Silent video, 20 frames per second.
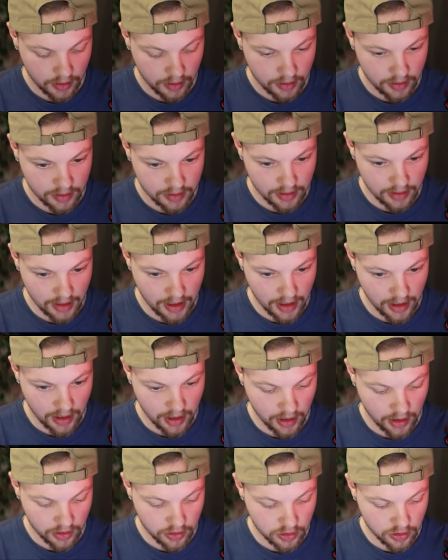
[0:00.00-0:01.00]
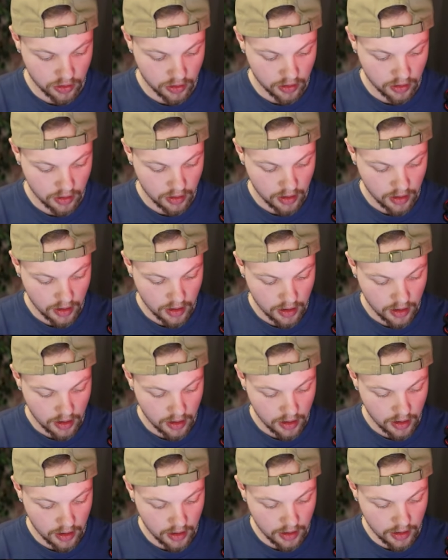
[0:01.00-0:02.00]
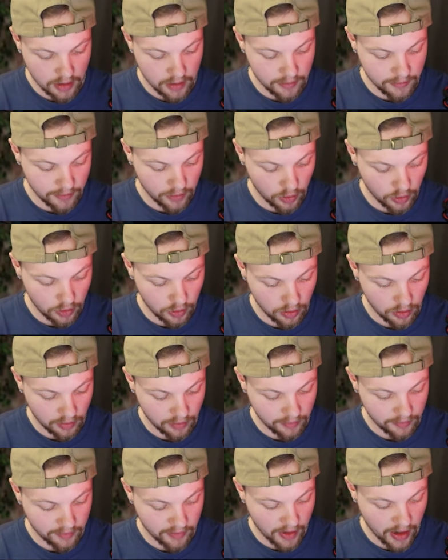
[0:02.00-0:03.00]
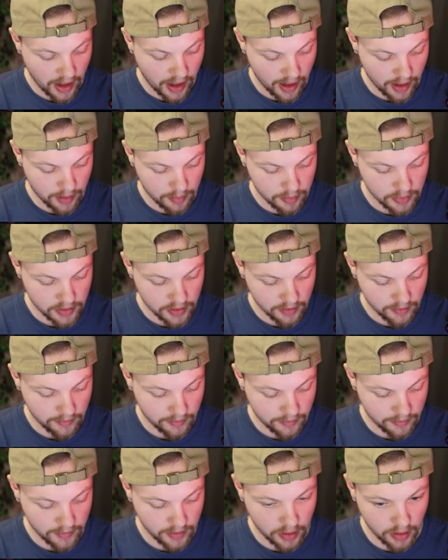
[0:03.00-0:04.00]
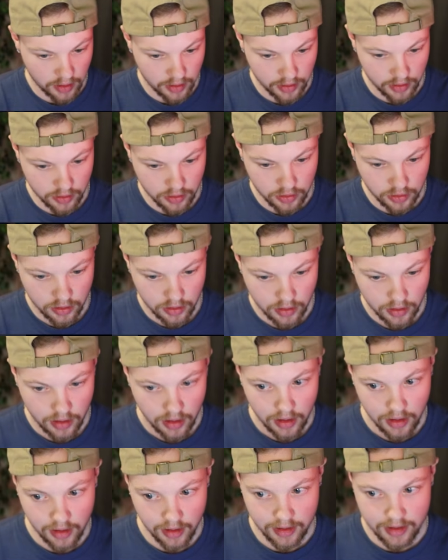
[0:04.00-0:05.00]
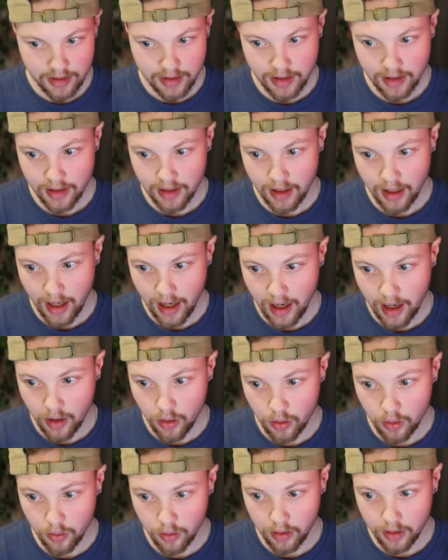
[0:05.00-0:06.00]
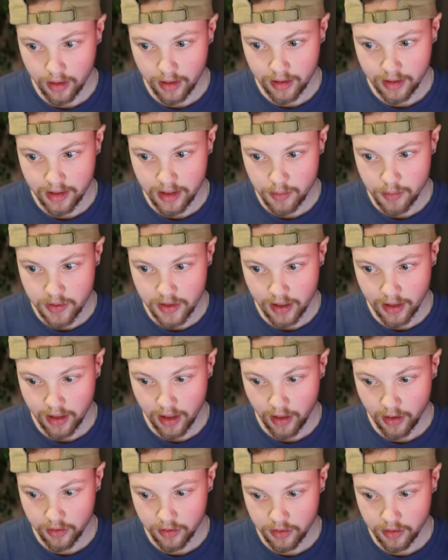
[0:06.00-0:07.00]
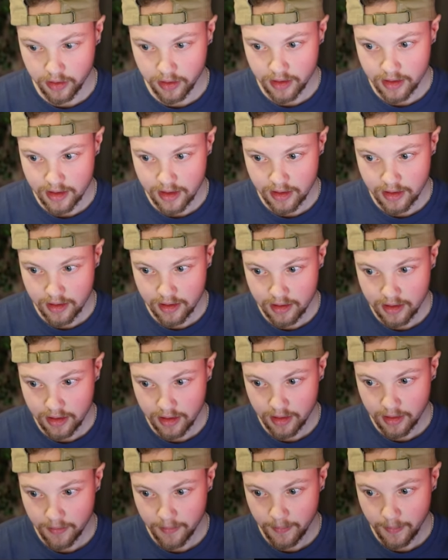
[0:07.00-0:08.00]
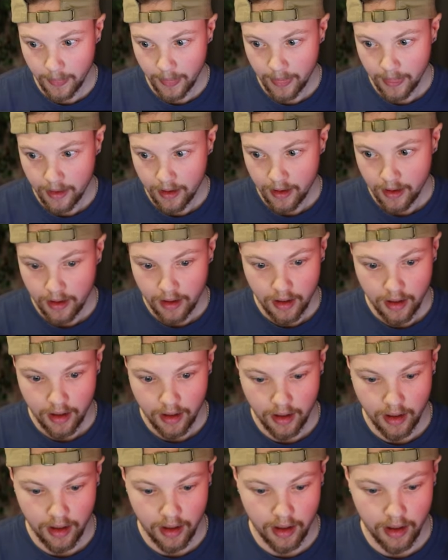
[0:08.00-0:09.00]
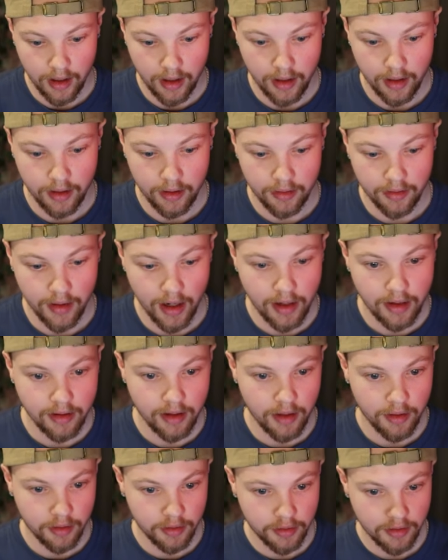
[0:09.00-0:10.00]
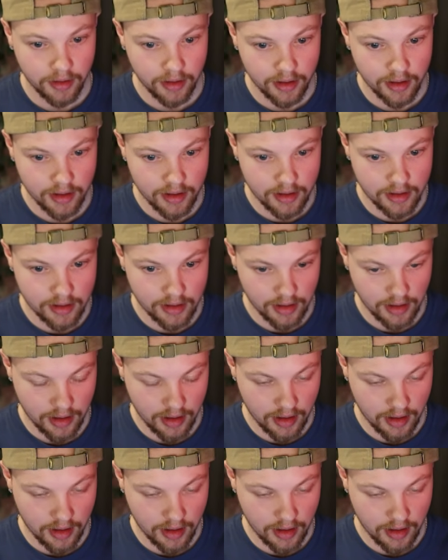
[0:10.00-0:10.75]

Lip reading: slash evil vibes village. Let's see how it keeps the character consistency. Then another thing is,